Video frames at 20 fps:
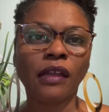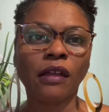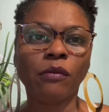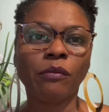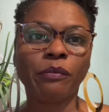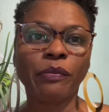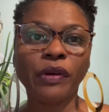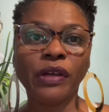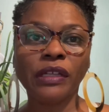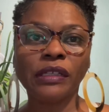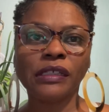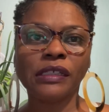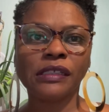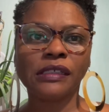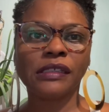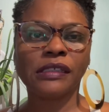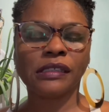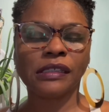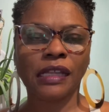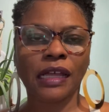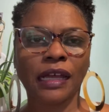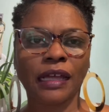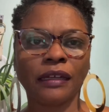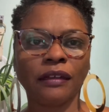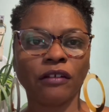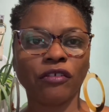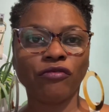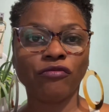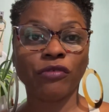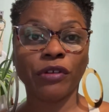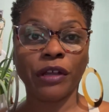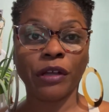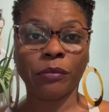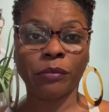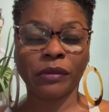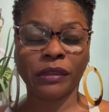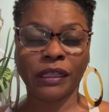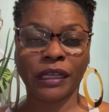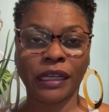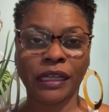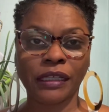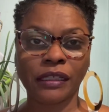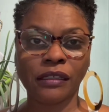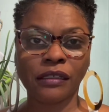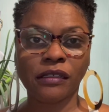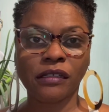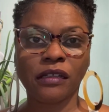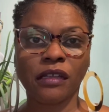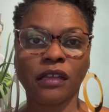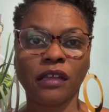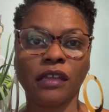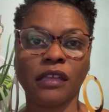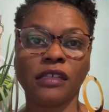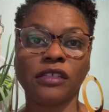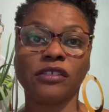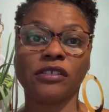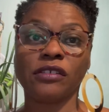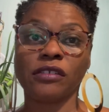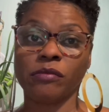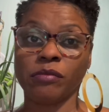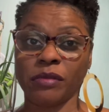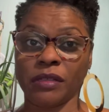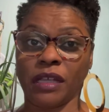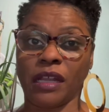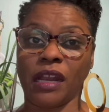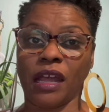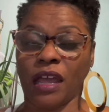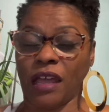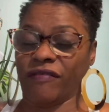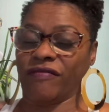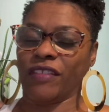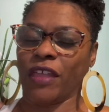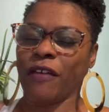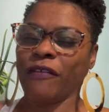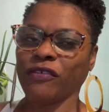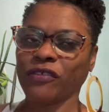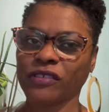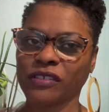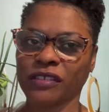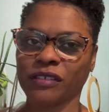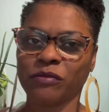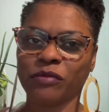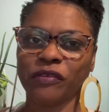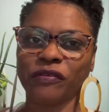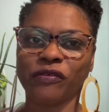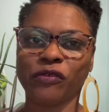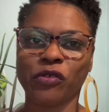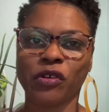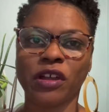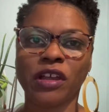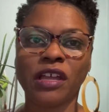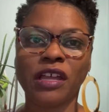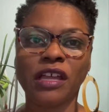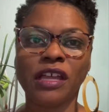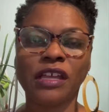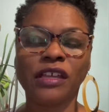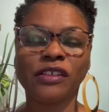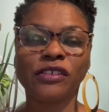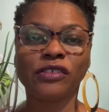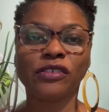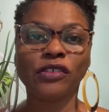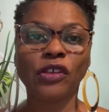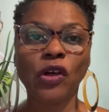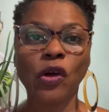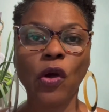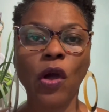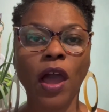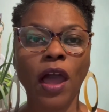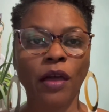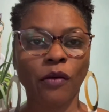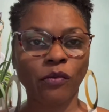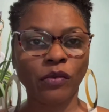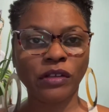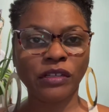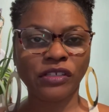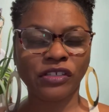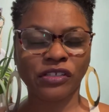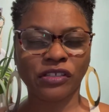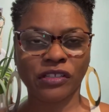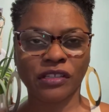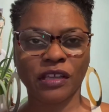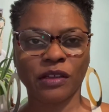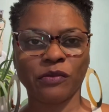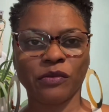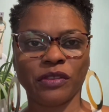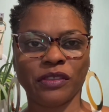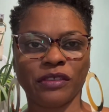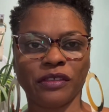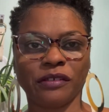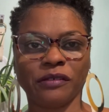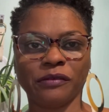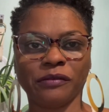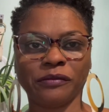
But it's not a rare plant. It's just a plant I've never seen before. So I want to share that with you.